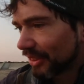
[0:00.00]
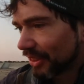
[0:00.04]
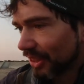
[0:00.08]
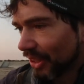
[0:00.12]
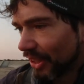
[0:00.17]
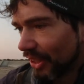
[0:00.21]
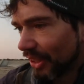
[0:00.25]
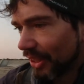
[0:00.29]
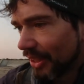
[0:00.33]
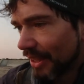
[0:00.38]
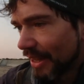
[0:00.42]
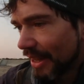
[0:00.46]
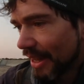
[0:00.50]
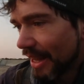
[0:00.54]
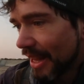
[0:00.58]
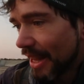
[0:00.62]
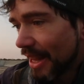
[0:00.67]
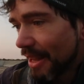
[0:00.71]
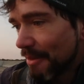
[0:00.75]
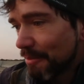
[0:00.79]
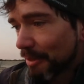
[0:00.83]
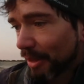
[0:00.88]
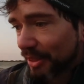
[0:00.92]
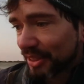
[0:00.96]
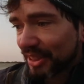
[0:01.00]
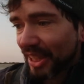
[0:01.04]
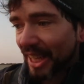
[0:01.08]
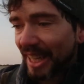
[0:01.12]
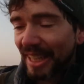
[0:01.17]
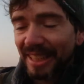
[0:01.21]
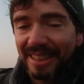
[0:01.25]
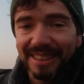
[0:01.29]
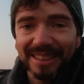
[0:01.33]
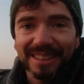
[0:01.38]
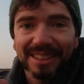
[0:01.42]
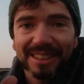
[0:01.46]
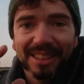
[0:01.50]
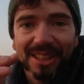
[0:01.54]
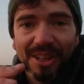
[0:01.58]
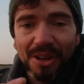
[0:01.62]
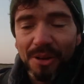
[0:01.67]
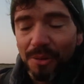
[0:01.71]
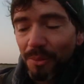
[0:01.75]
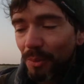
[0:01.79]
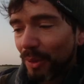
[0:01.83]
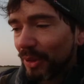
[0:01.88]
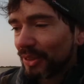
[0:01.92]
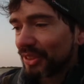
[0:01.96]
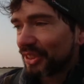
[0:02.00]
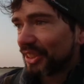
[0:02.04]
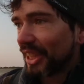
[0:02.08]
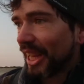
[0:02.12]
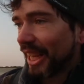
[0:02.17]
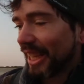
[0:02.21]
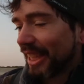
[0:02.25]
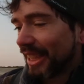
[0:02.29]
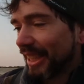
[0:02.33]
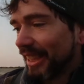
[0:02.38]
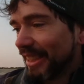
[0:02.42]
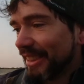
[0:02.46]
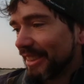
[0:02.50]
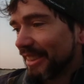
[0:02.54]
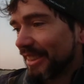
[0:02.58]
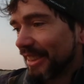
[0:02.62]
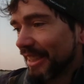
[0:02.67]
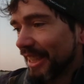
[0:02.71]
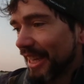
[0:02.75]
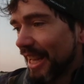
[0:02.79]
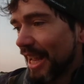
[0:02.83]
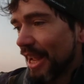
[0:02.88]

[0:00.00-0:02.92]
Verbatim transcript: So my settings, 1 second,